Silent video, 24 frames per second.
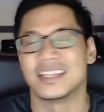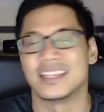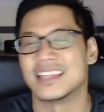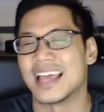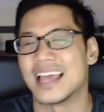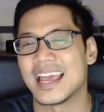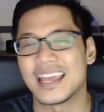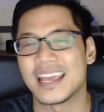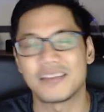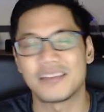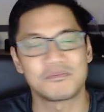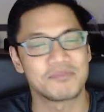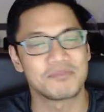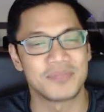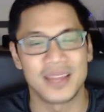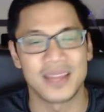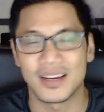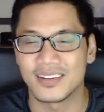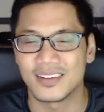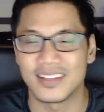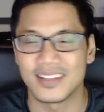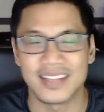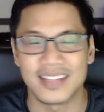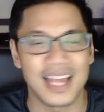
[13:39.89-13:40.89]
They're
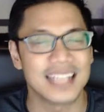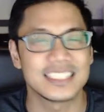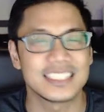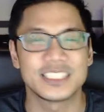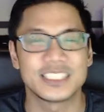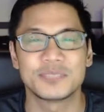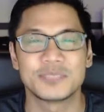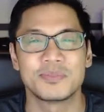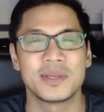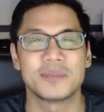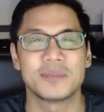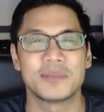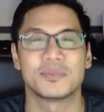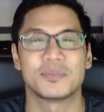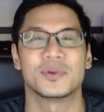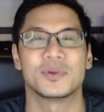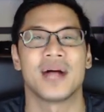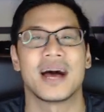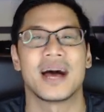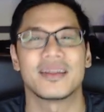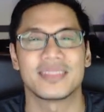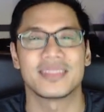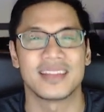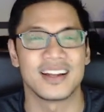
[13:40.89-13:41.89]
the nicest people
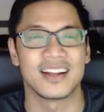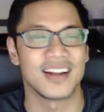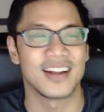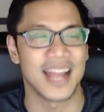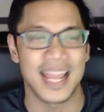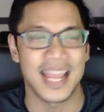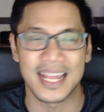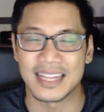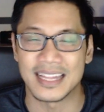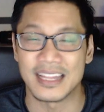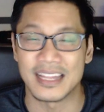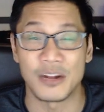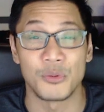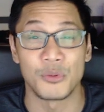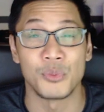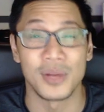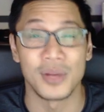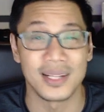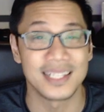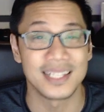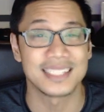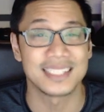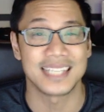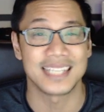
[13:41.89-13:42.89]
out there, and they're
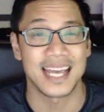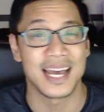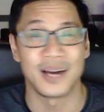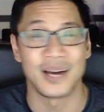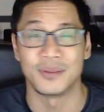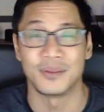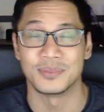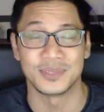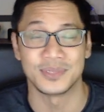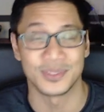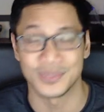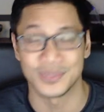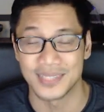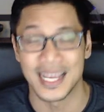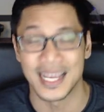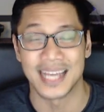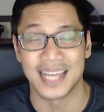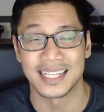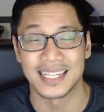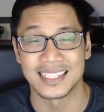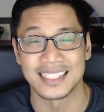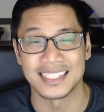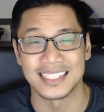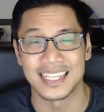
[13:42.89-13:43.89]
willing to help. So
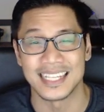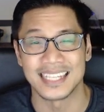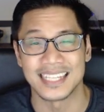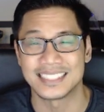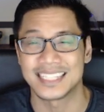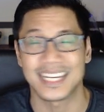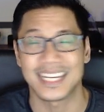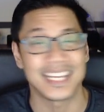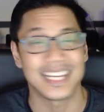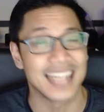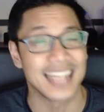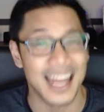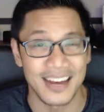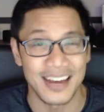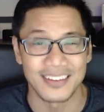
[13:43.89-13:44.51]
yeah, check it out.